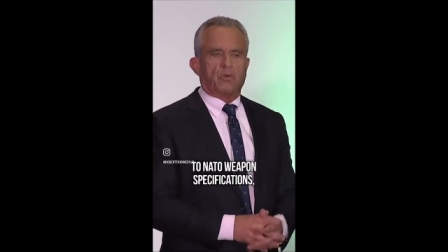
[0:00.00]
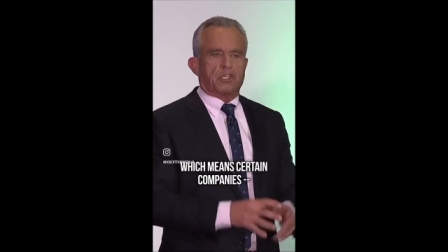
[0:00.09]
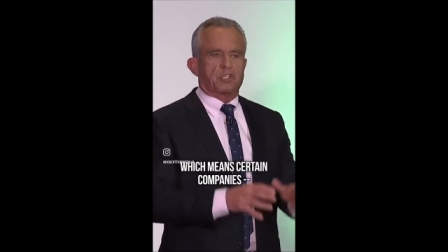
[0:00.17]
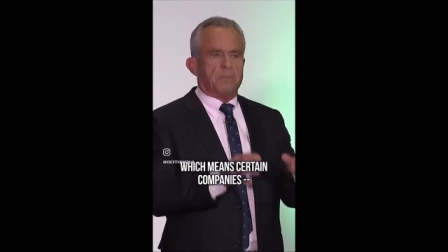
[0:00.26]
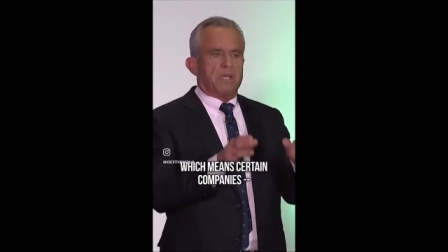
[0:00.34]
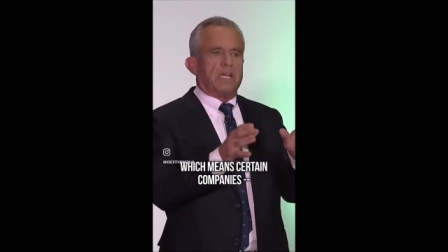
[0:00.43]

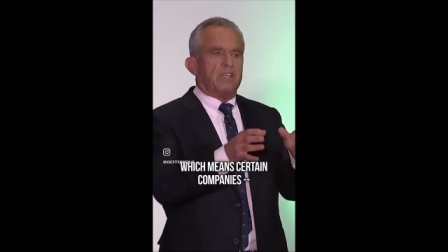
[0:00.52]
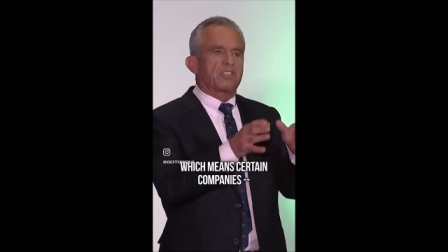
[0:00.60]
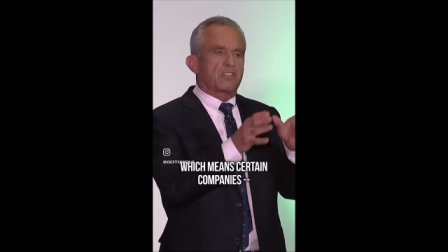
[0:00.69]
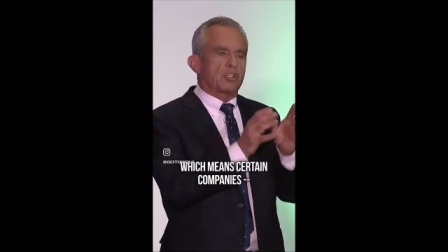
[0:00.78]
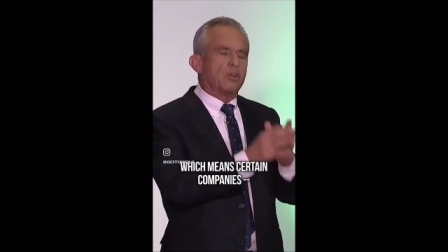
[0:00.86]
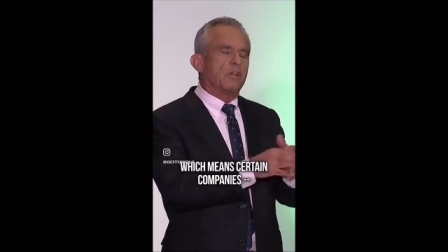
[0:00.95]
which means
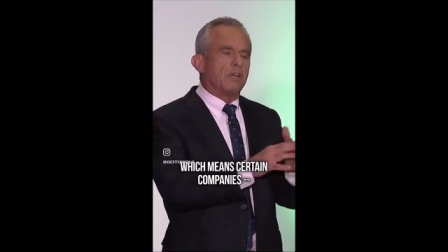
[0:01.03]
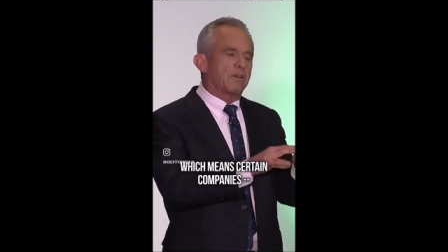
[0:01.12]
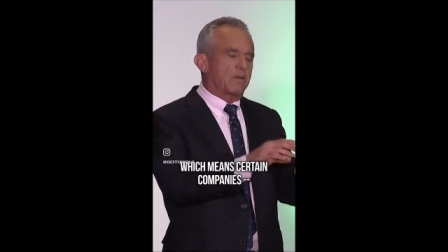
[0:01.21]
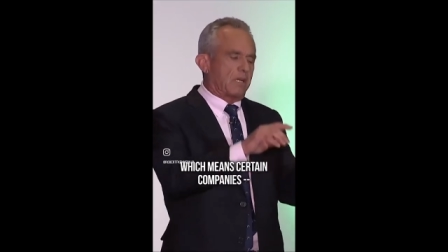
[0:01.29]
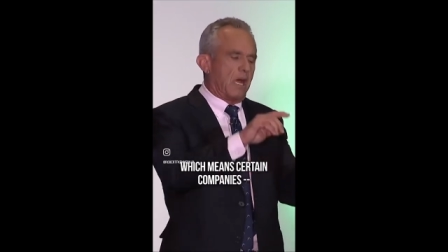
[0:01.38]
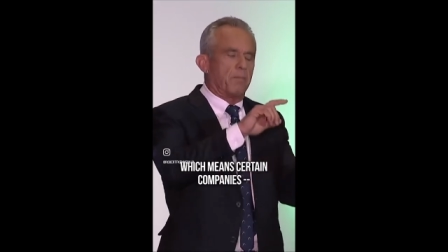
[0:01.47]

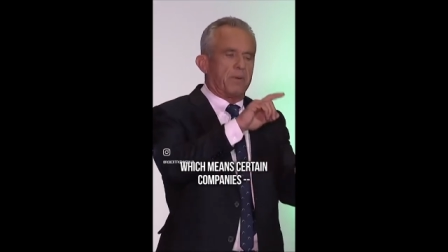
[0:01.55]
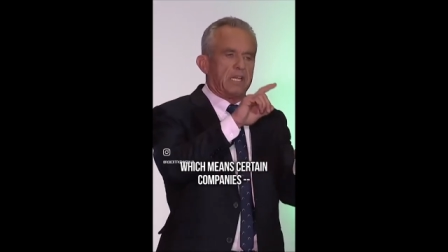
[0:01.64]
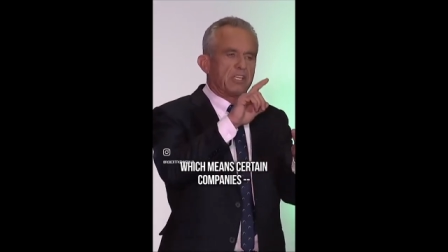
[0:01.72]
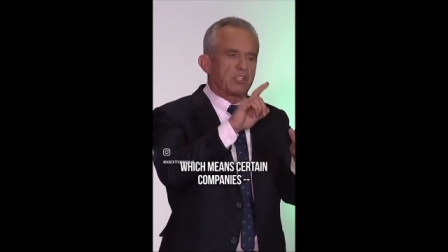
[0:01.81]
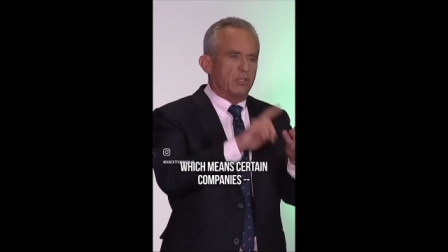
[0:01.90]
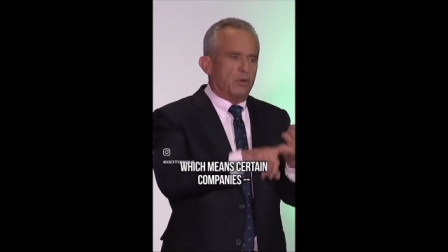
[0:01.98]
certain
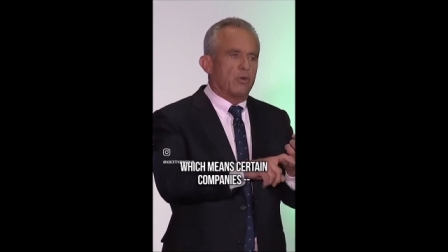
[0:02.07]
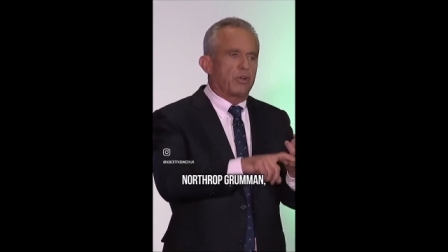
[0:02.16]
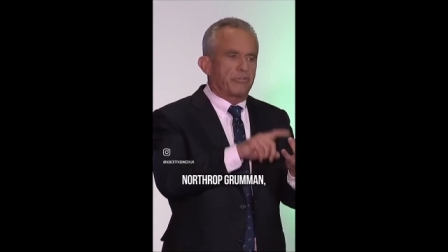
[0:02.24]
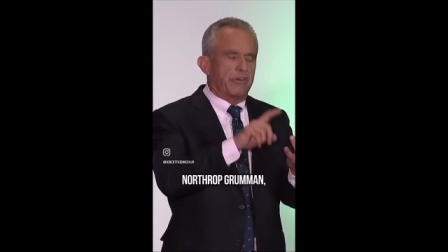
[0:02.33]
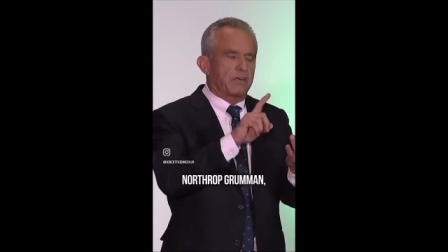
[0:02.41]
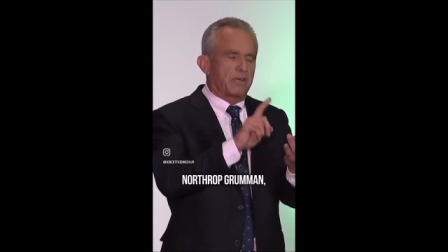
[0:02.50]
companies,
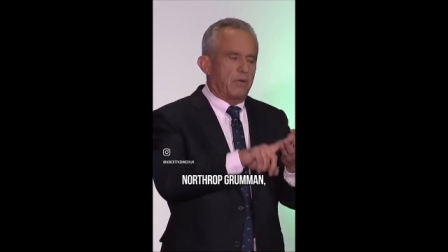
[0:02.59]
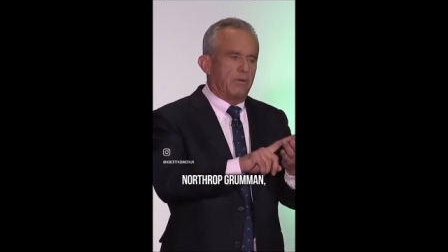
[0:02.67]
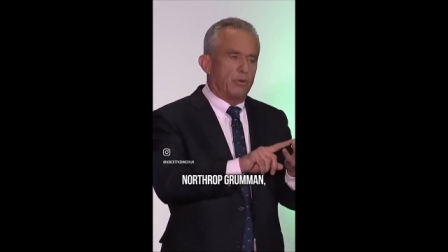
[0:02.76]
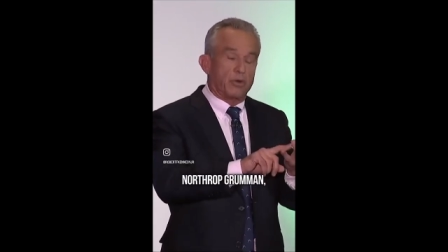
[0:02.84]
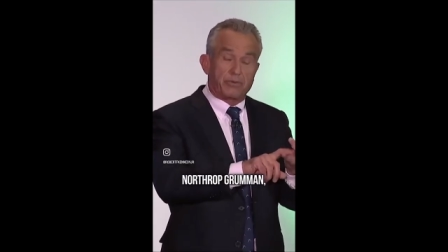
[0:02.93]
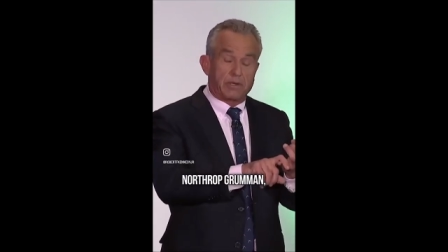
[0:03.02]
Northrop
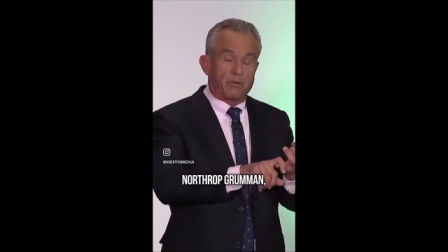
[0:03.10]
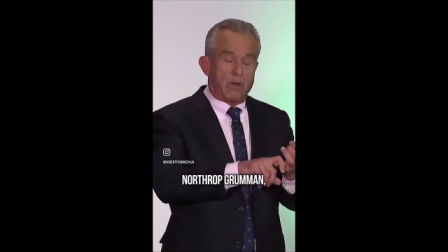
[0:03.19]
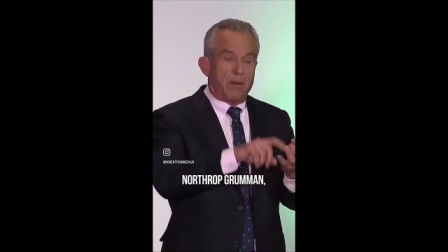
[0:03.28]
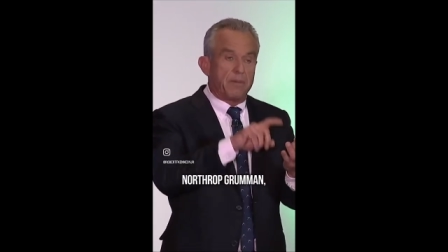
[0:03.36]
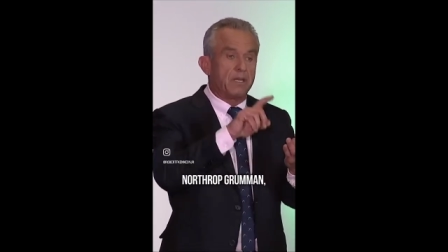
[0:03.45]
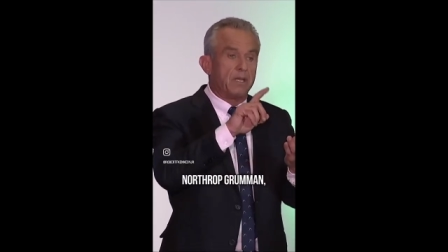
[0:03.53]

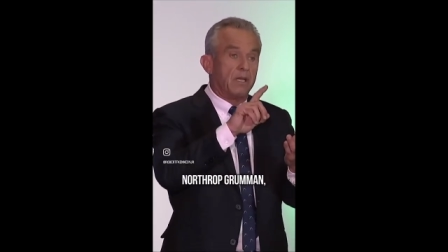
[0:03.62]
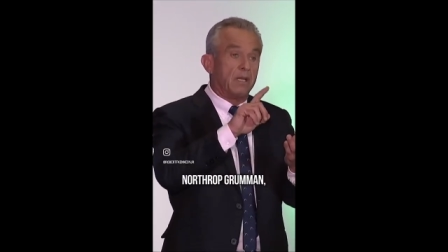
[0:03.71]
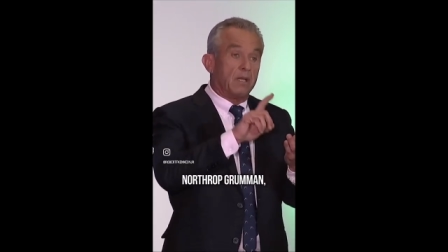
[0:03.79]
Grumman,